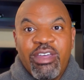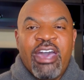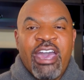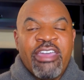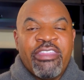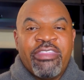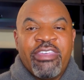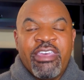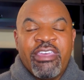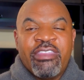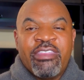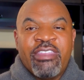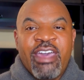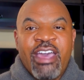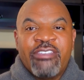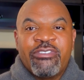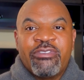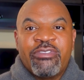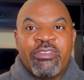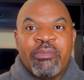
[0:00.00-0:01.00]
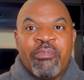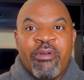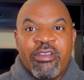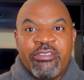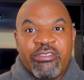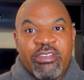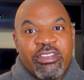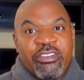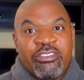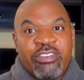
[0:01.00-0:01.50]
I think that's the part
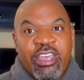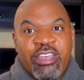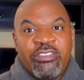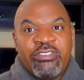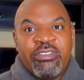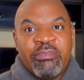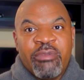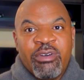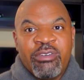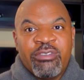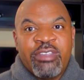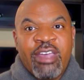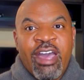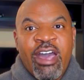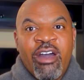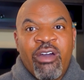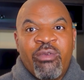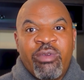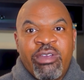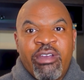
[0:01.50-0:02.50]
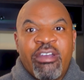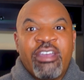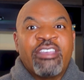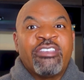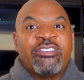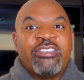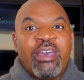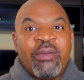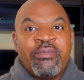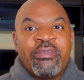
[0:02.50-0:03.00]
that's gonna change the most how we are
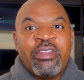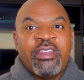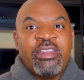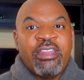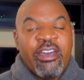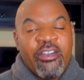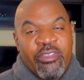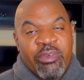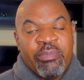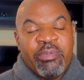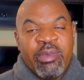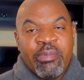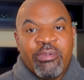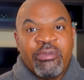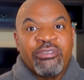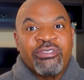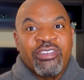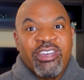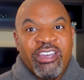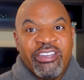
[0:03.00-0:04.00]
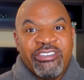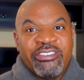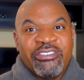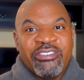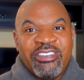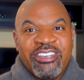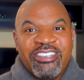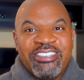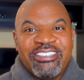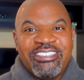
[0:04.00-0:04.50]
accepted in other people's
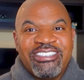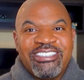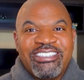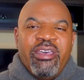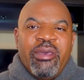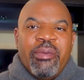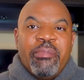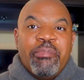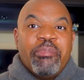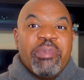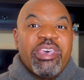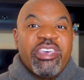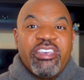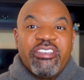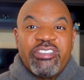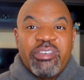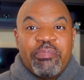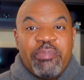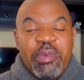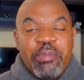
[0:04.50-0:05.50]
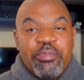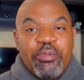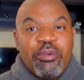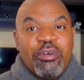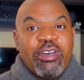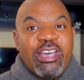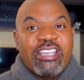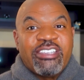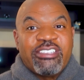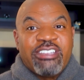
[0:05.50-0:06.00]
countries Millions of
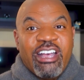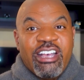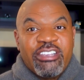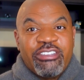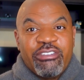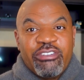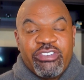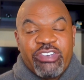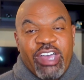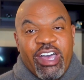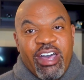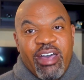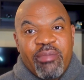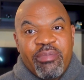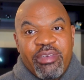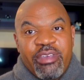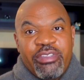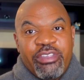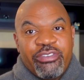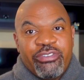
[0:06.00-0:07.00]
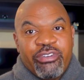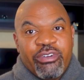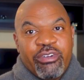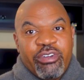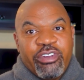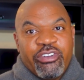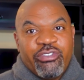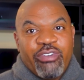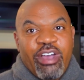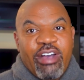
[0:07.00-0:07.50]
people has lost their job in the
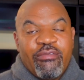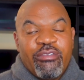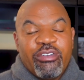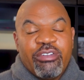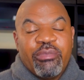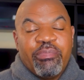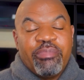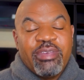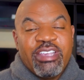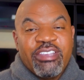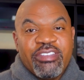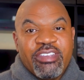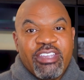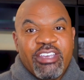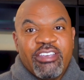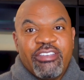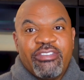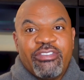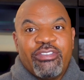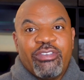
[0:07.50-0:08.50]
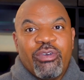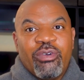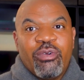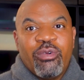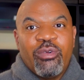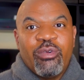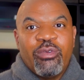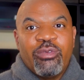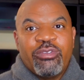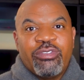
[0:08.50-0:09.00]
tour and travel business,
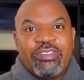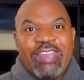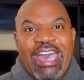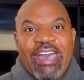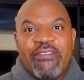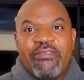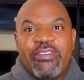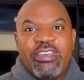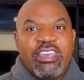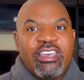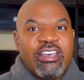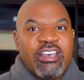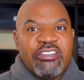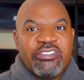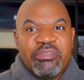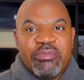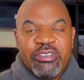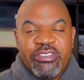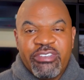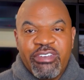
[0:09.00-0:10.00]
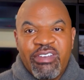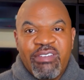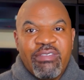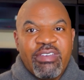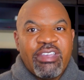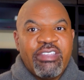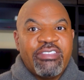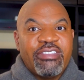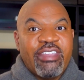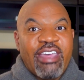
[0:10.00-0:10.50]
so staffing, customer
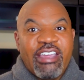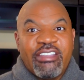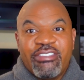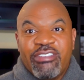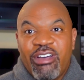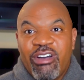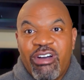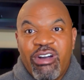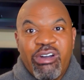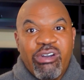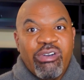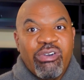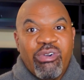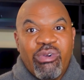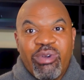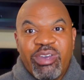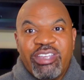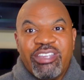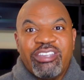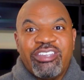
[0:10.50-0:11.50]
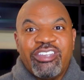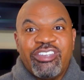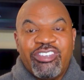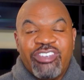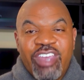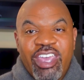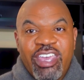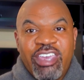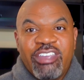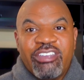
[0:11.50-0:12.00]
service, that's all going to
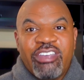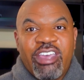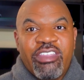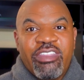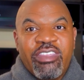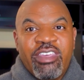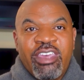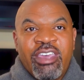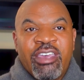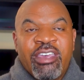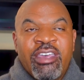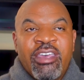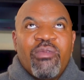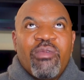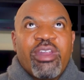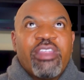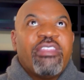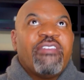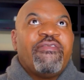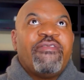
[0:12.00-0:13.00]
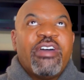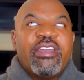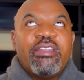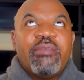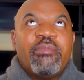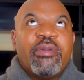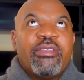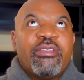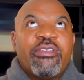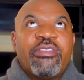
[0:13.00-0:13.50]
change. I think one of the
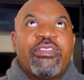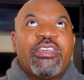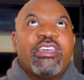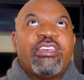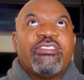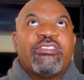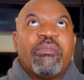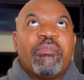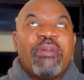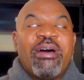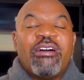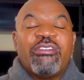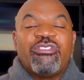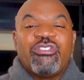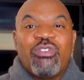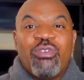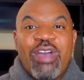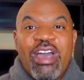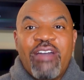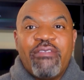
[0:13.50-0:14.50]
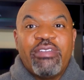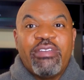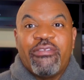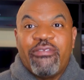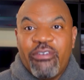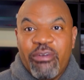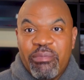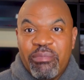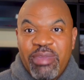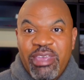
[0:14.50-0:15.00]
fundamental things about traveling
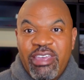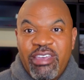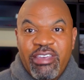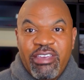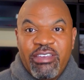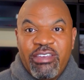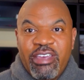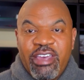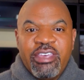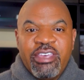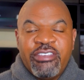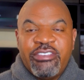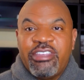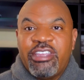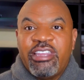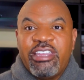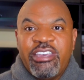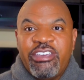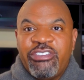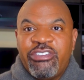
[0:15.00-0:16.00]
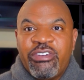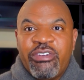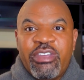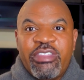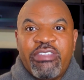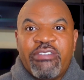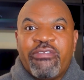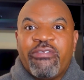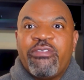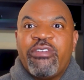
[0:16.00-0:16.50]
for me is the leisure
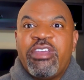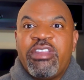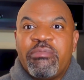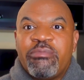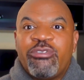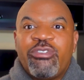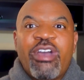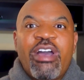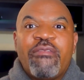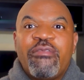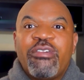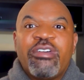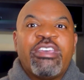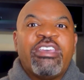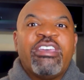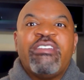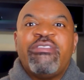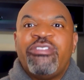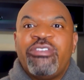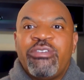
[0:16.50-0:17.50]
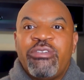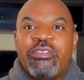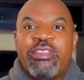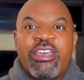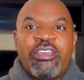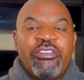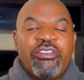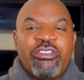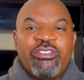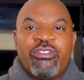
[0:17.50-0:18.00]
and the freedom travel gives you,
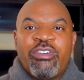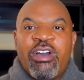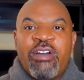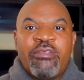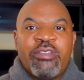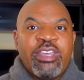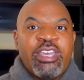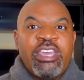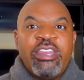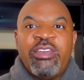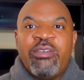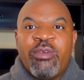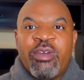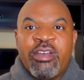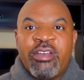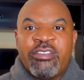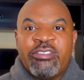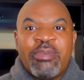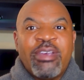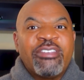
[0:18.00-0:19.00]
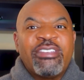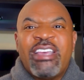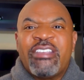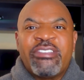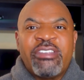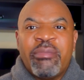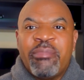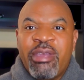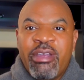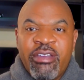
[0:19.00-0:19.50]
that you can travel anywhere, especially
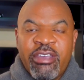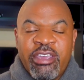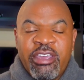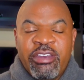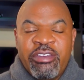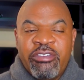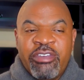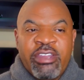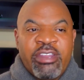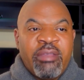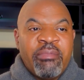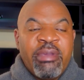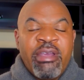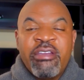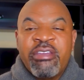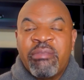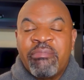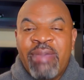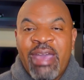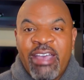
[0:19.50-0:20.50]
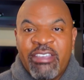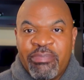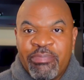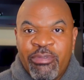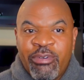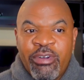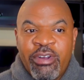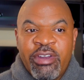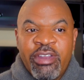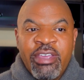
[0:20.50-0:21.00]
as an American. You get an American
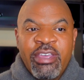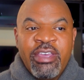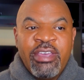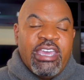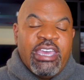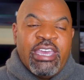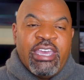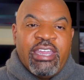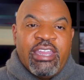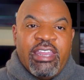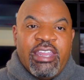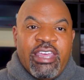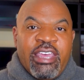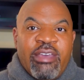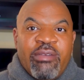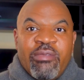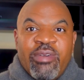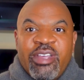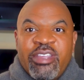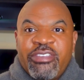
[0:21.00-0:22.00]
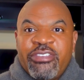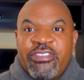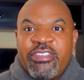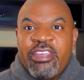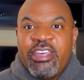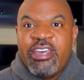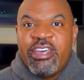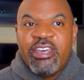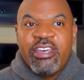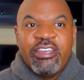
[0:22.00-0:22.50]
passport, and it was
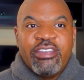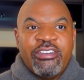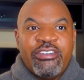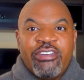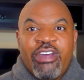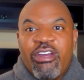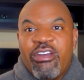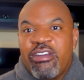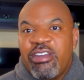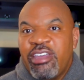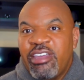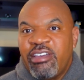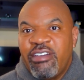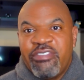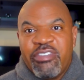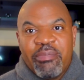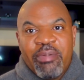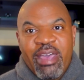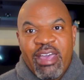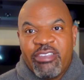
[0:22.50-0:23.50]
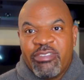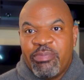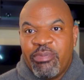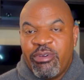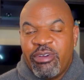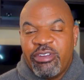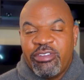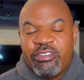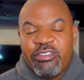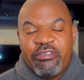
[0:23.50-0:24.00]
the darling of the
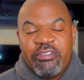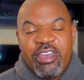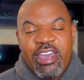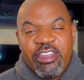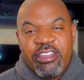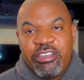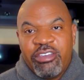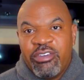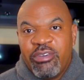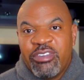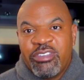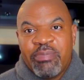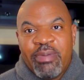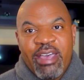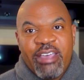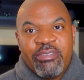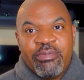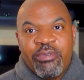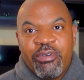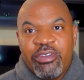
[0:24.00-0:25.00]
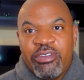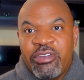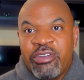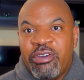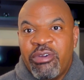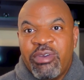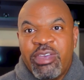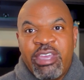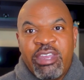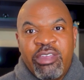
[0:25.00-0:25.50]
passports. If you had a US passport, you can
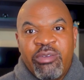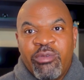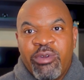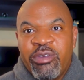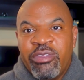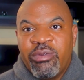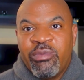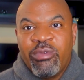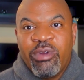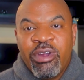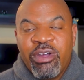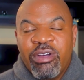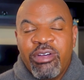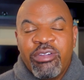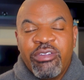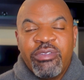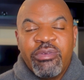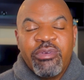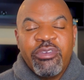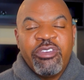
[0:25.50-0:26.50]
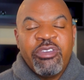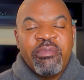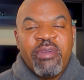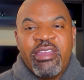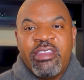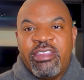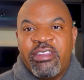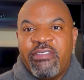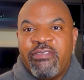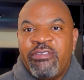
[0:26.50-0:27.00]
go anywhere in the world. You
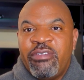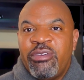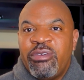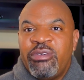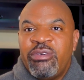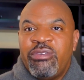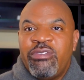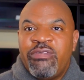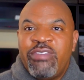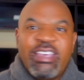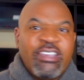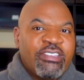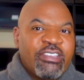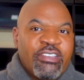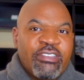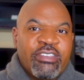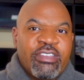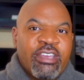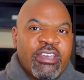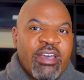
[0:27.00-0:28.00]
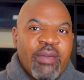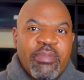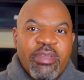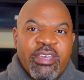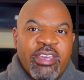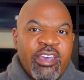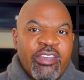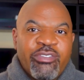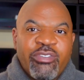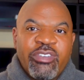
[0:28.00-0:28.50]
might need a few visas in a couple
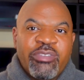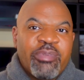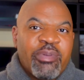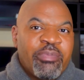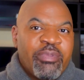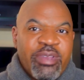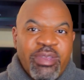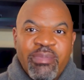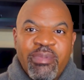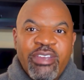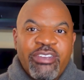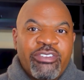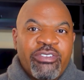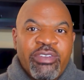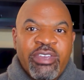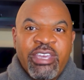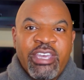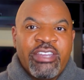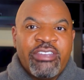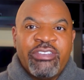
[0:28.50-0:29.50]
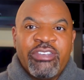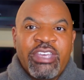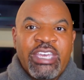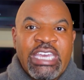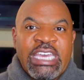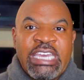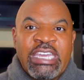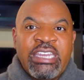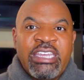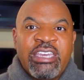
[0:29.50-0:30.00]
of countries, but pretty much you can get to
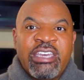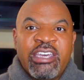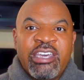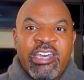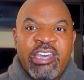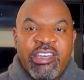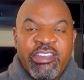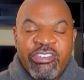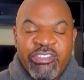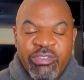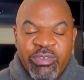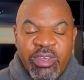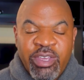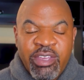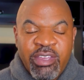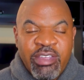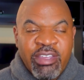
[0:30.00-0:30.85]
any country.